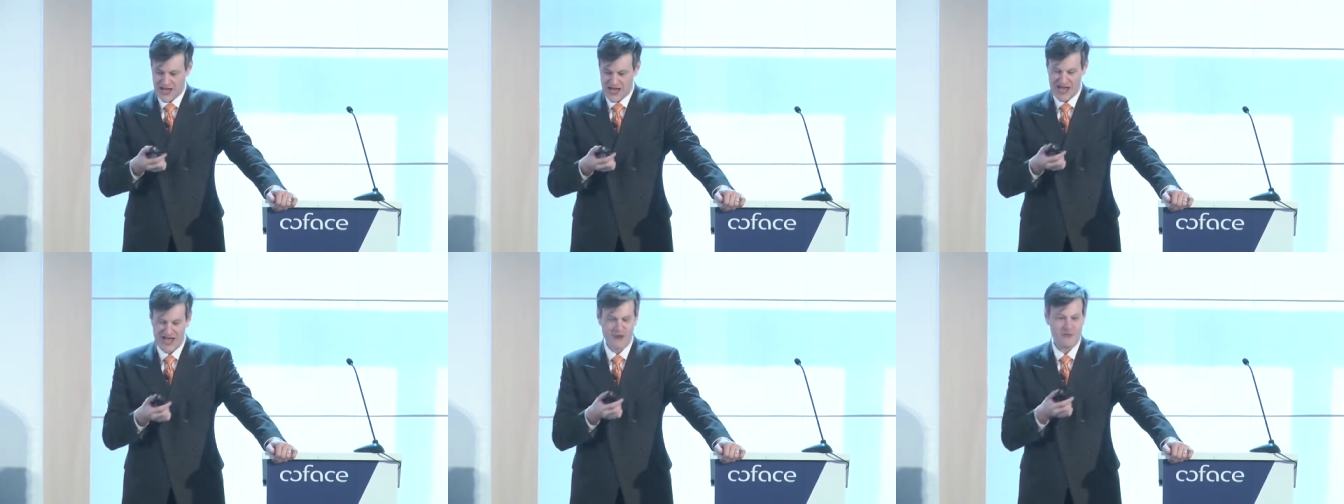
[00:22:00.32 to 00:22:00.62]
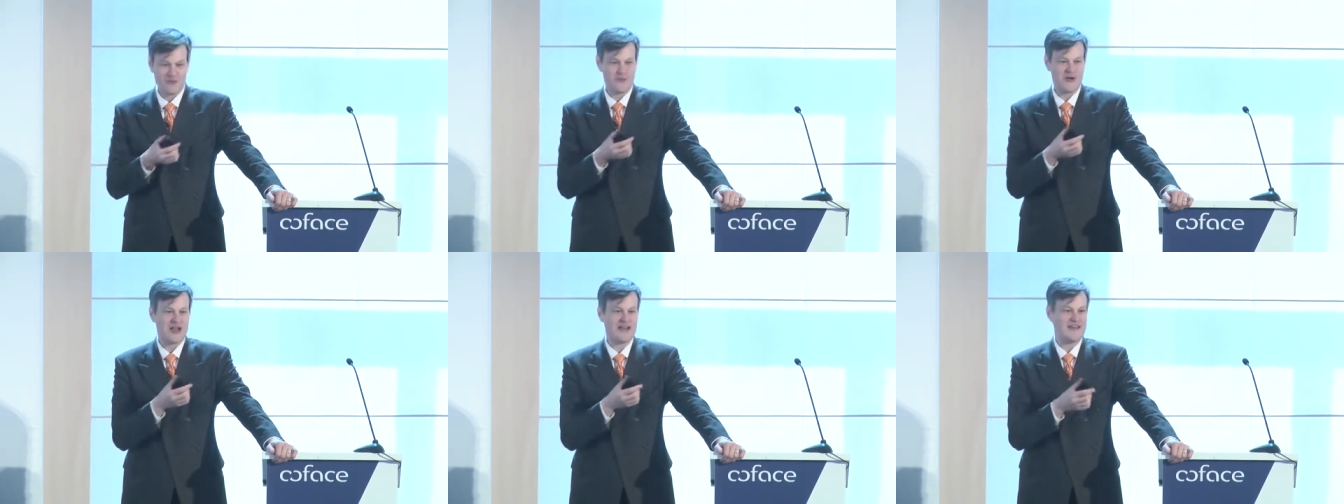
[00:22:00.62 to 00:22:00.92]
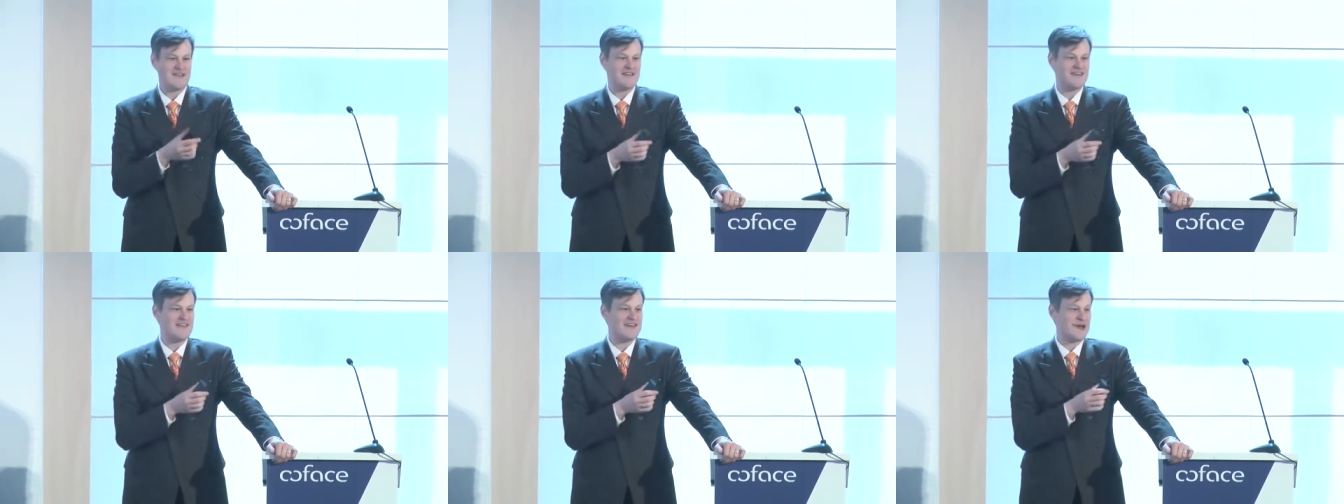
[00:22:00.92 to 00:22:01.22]
I would
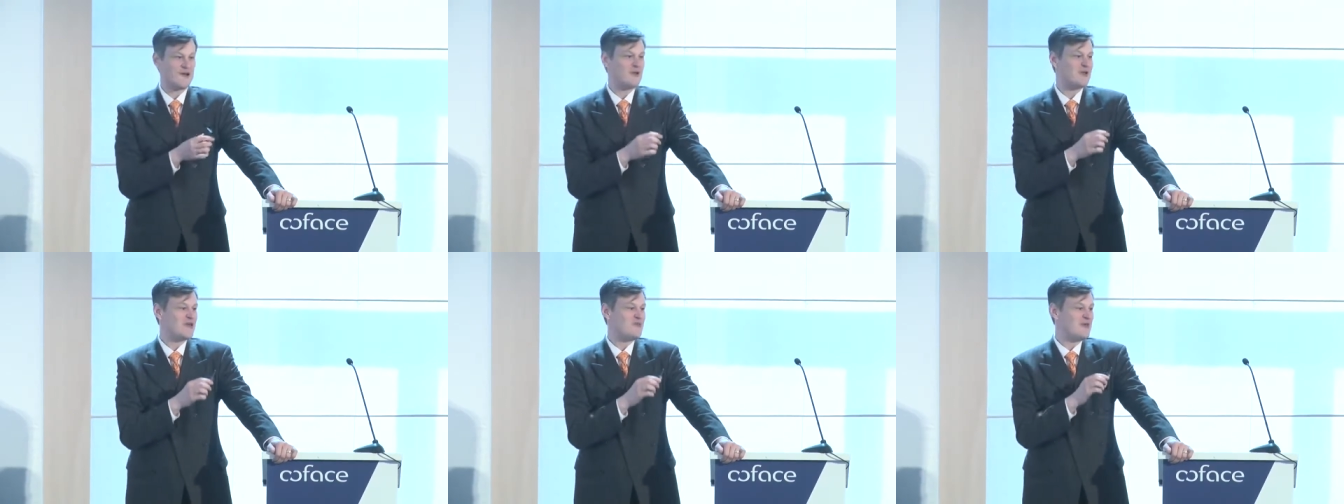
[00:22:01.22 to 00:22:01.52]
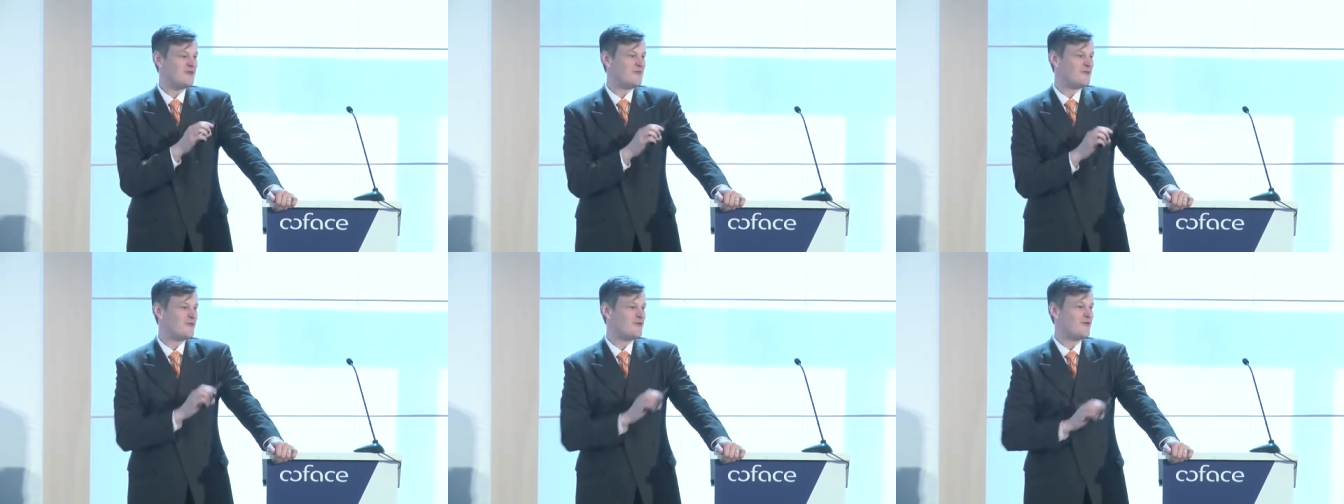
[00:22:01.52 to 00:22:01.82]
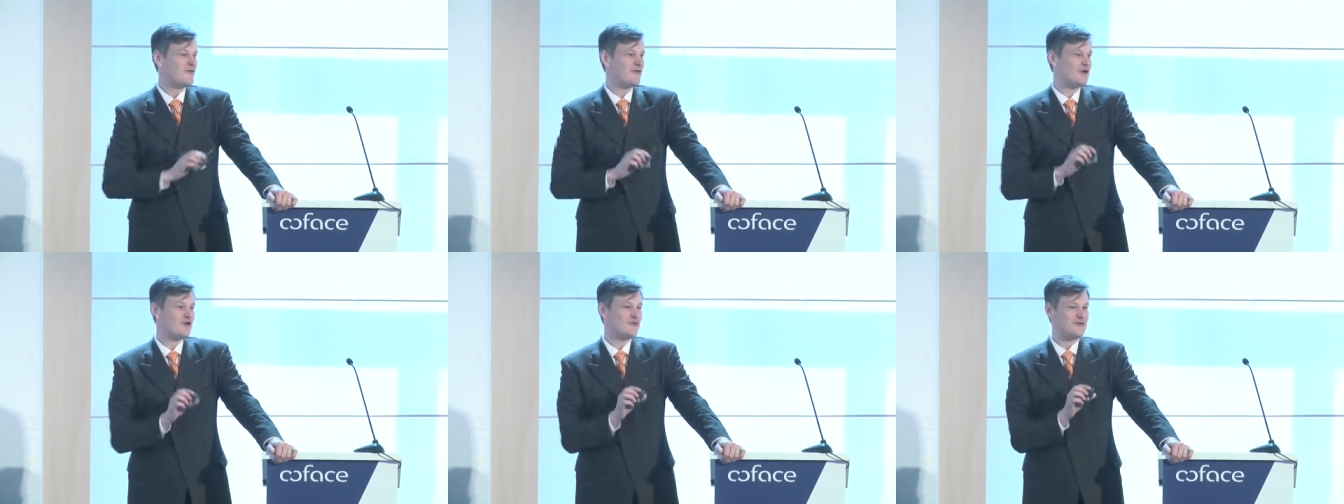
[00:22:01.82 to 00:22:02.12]
probably say the only people in
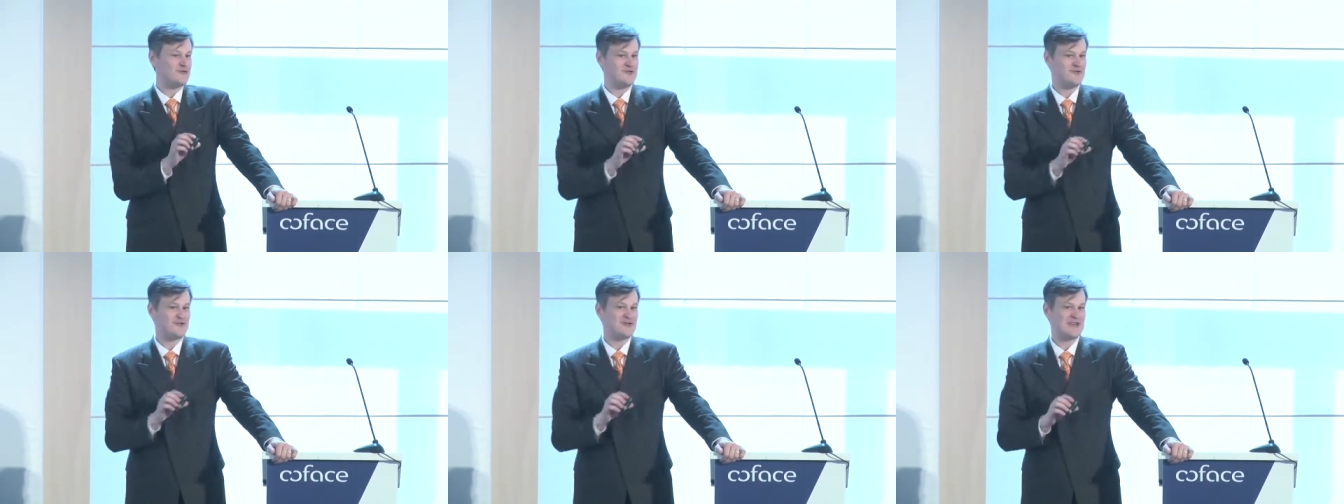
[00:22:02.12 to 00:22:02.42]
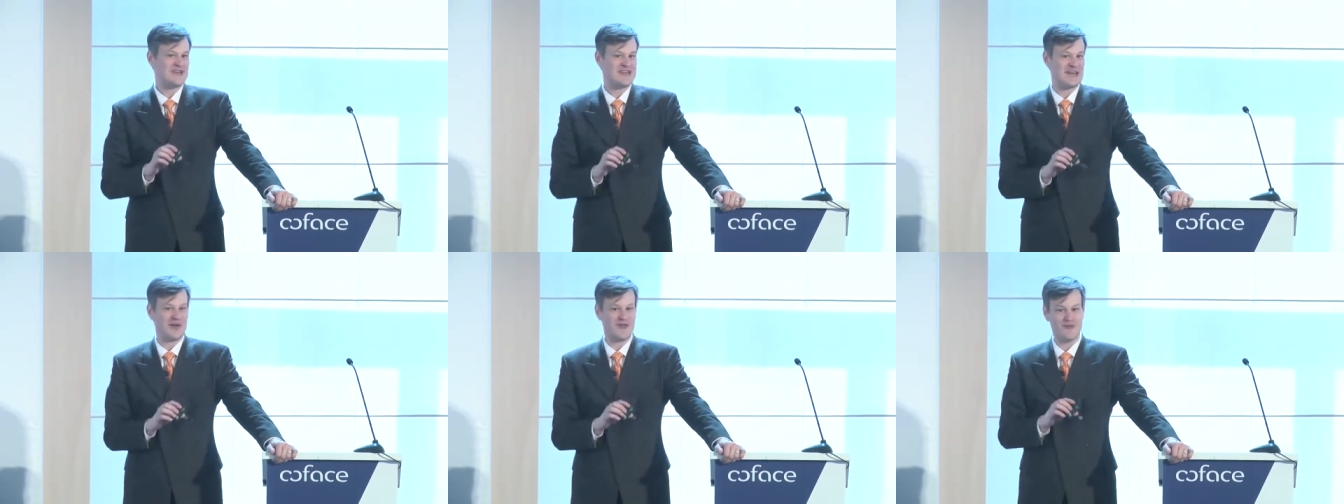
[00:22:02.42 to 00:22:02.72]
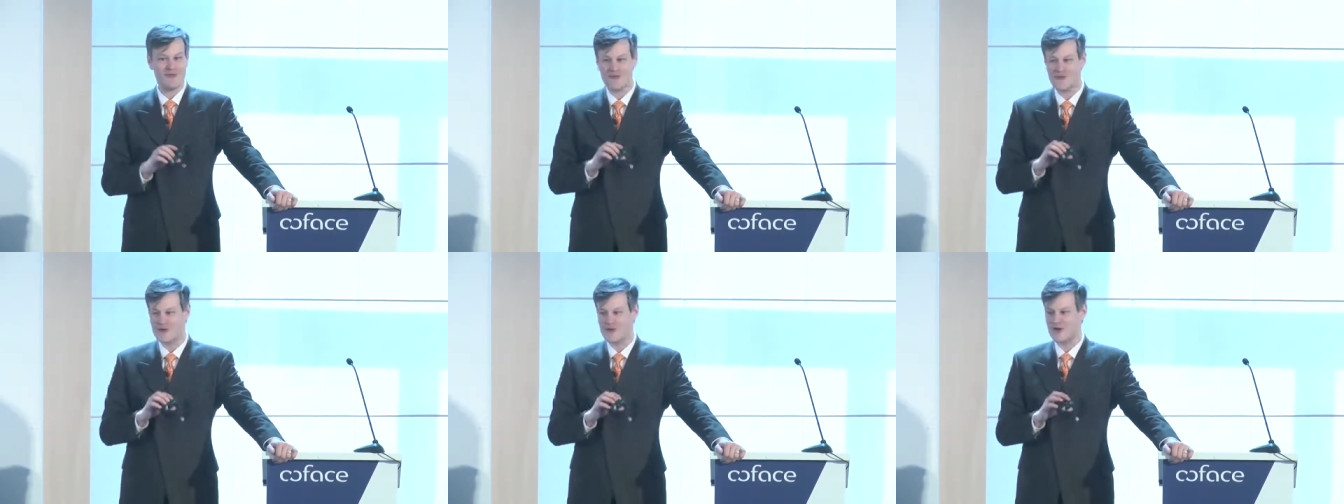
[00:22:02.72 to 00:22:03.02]
the world who do it on
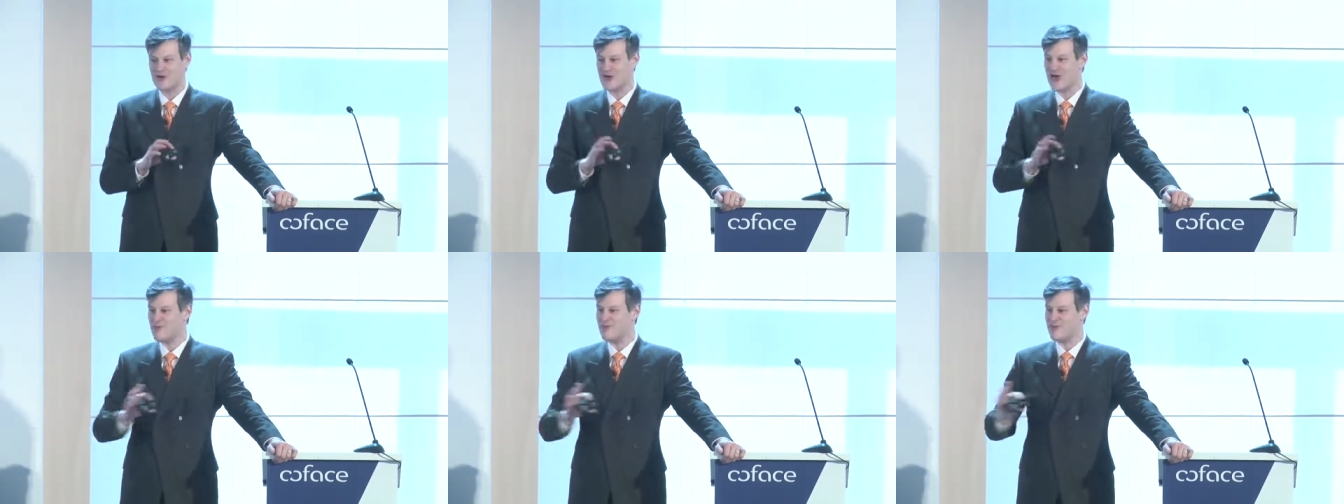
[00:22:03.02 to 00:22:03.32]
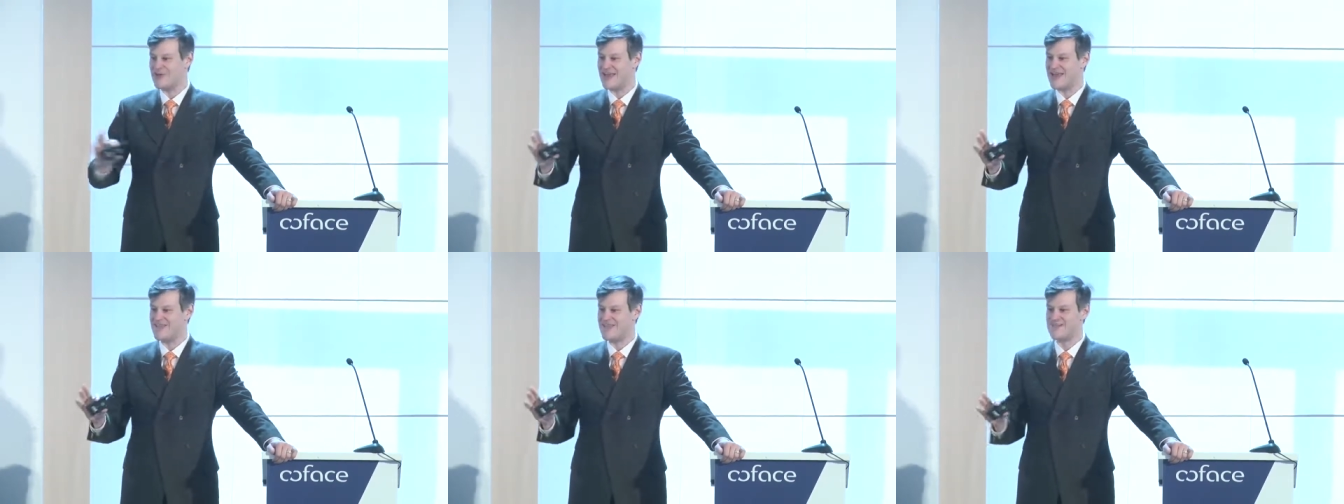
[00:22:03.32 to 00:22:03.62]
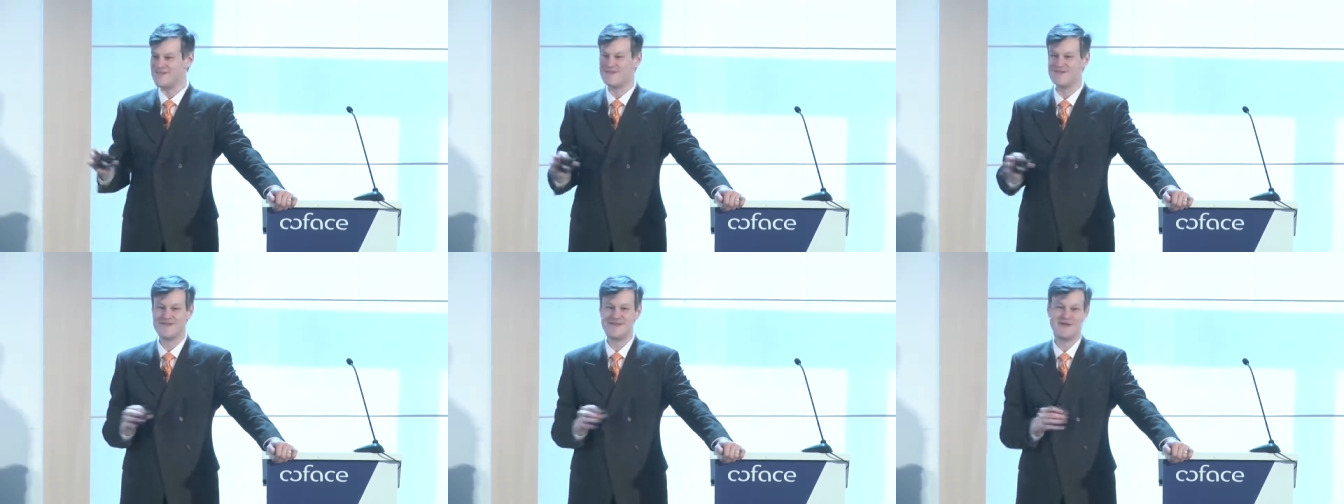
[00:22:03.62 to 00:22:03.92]
a more
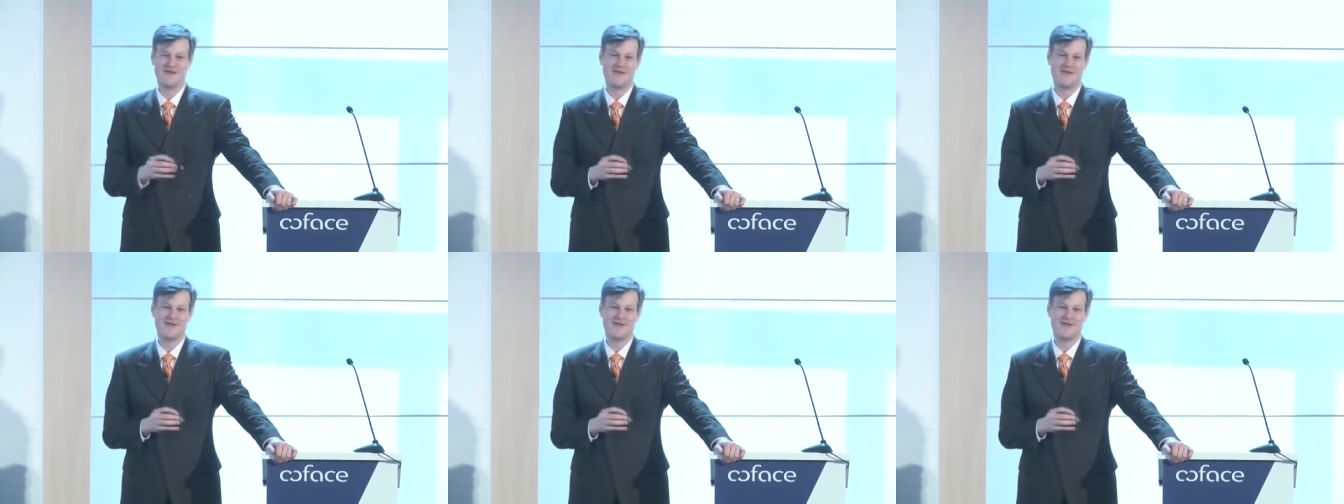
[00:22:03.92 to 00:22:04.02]
comprehensive